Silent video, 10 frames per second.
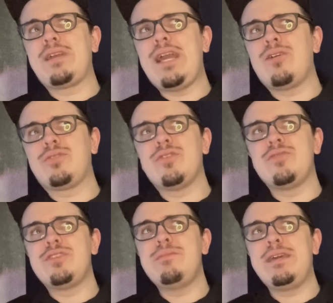
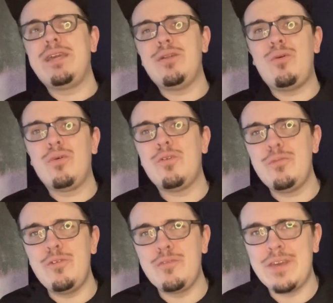characters and make it a
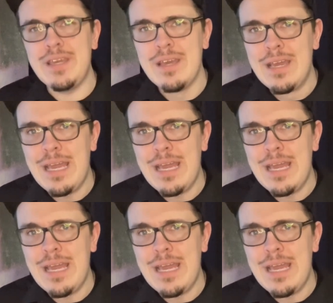horror movie.